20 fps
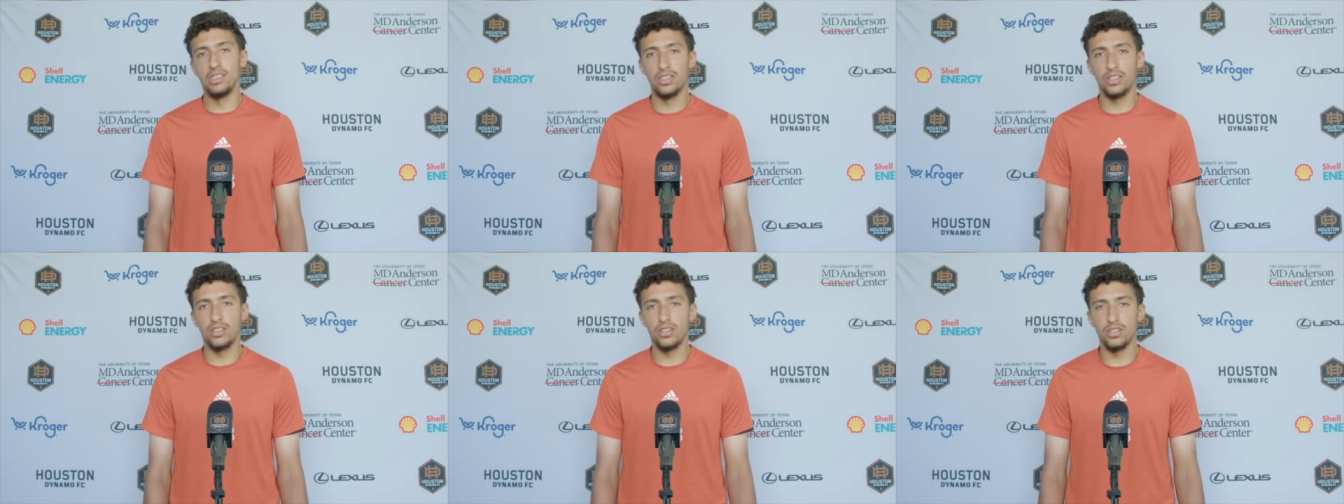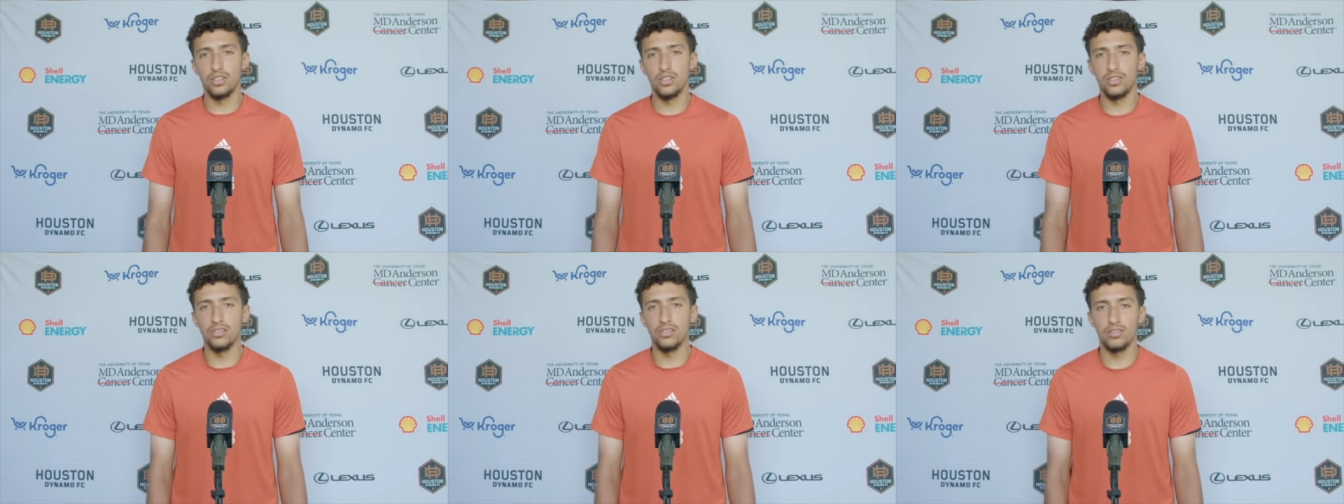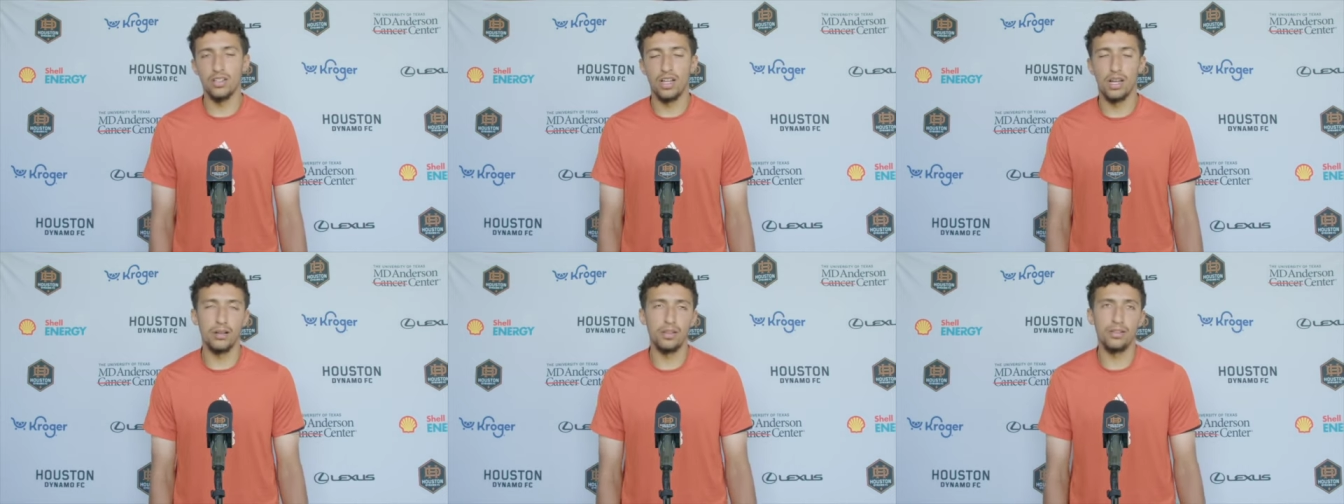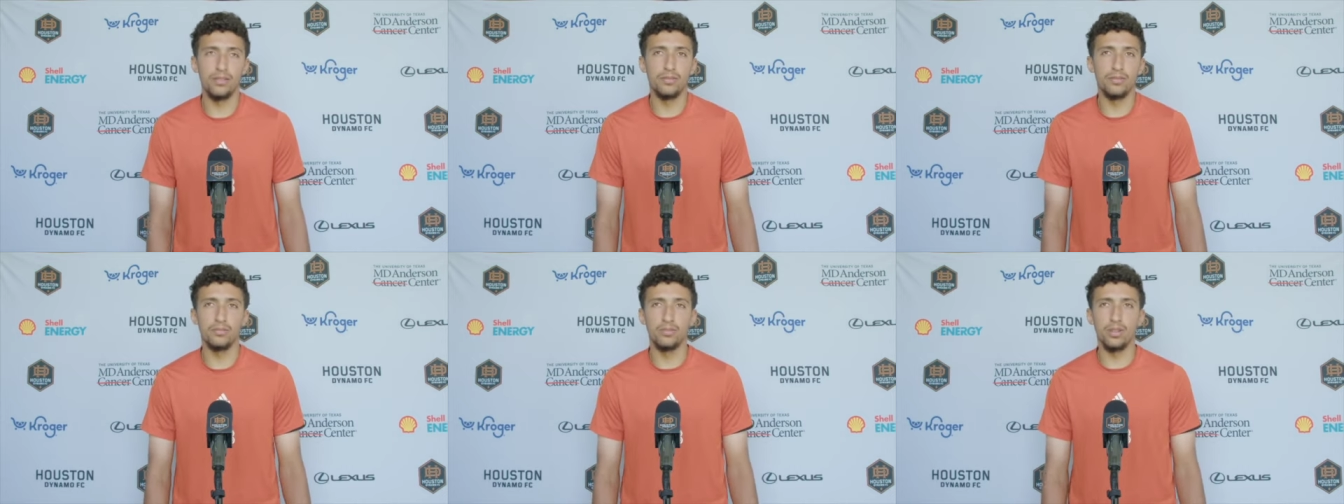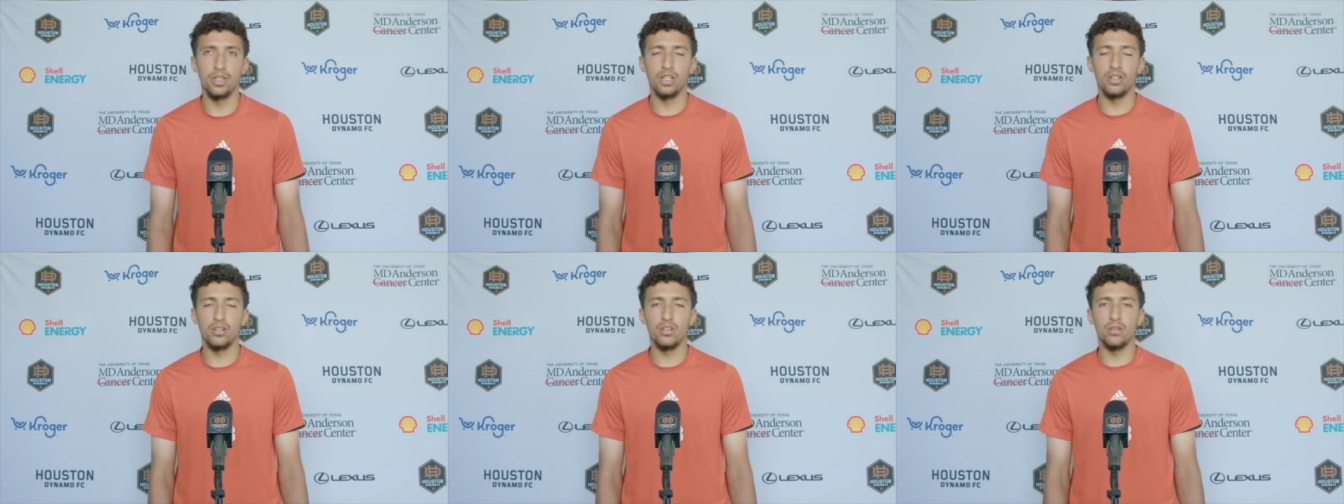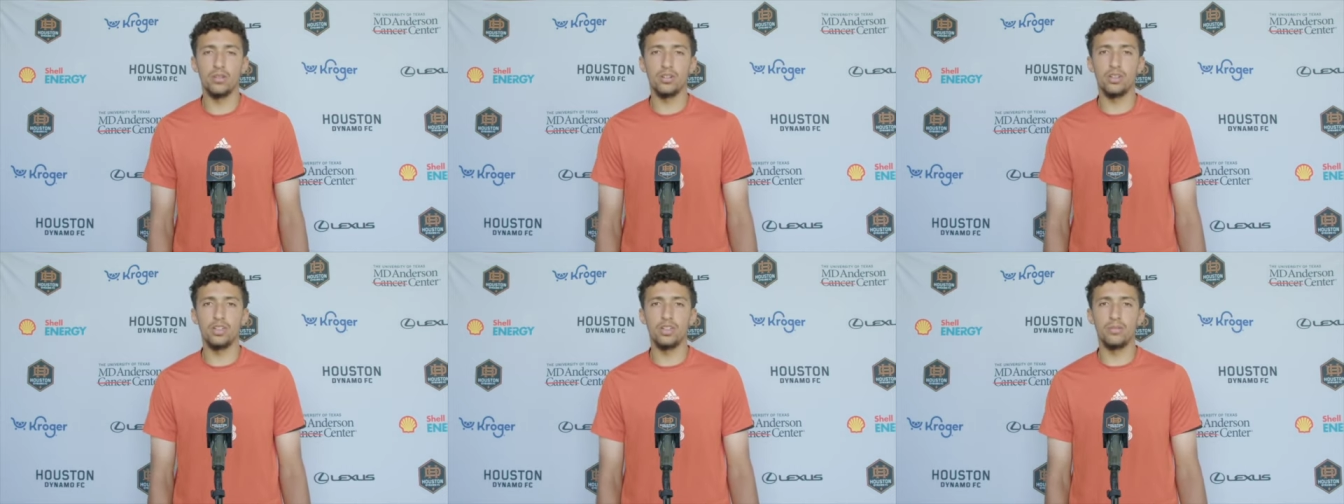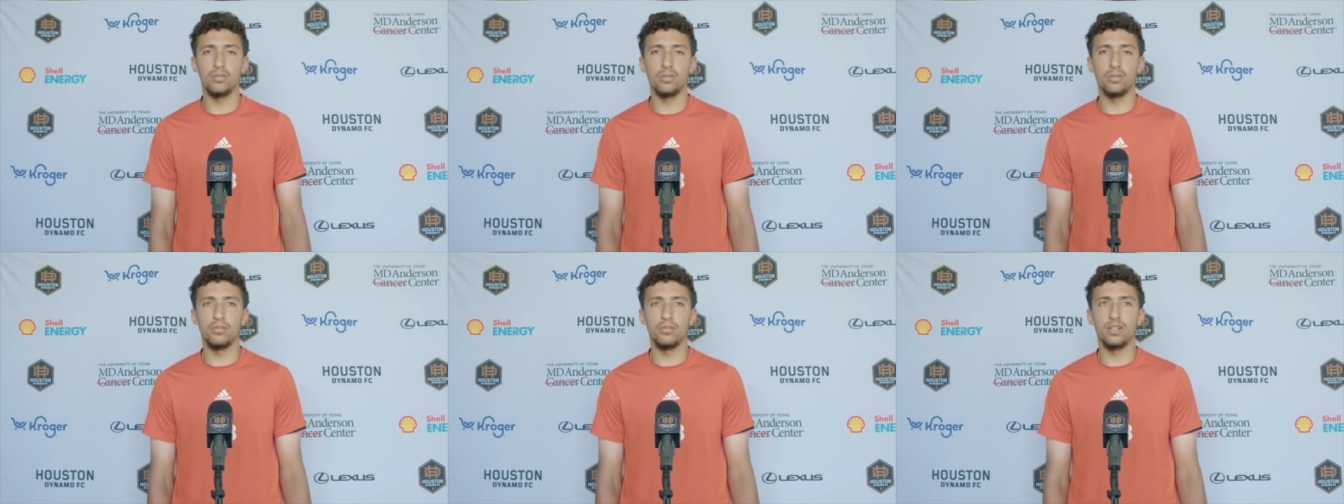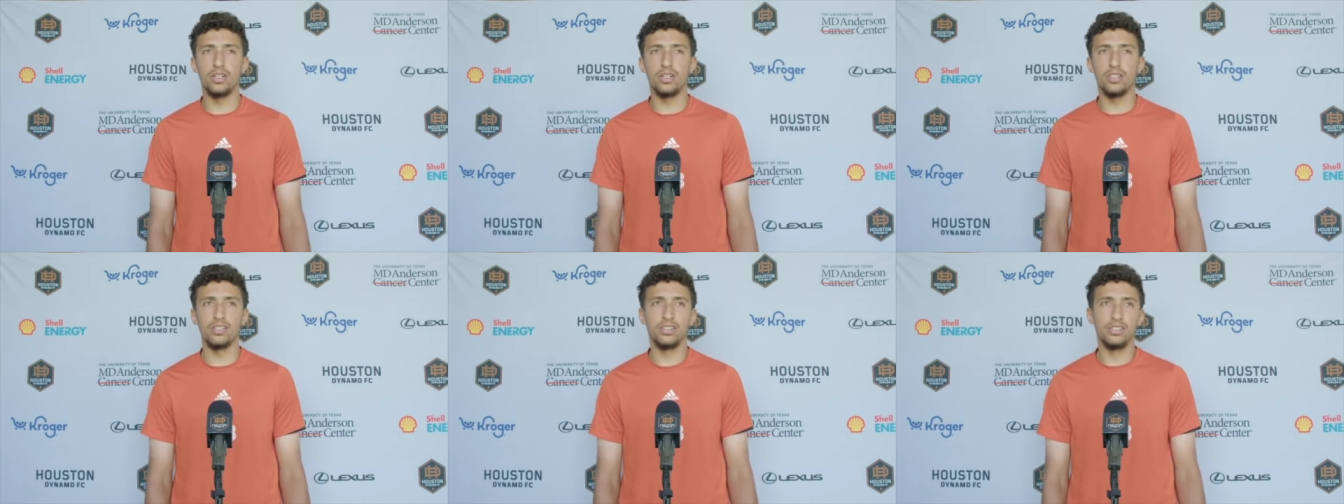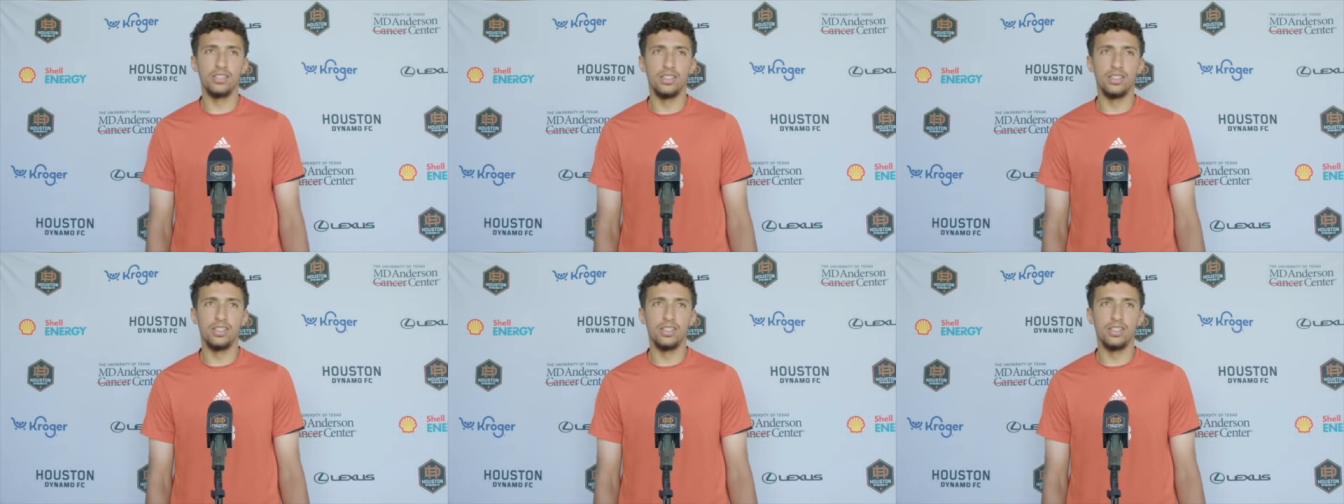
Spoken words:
just not even playing goalkeeper, but